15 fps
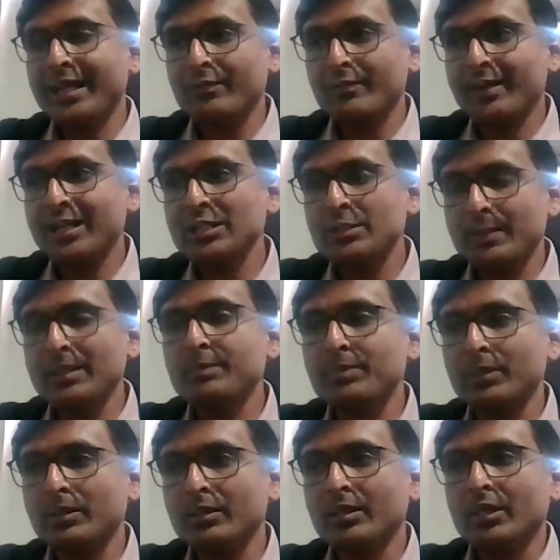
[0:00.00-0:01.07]
advise
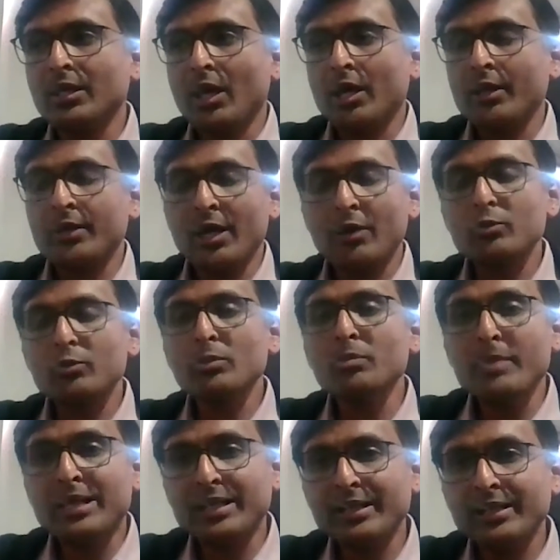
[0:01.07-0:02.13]
people on how to
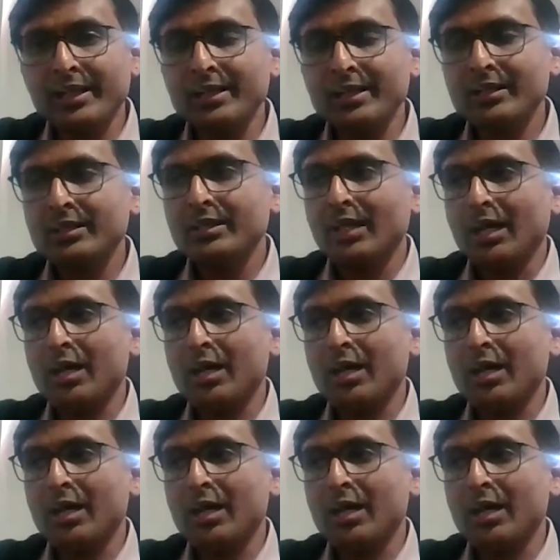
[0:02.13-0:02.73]
mitigate,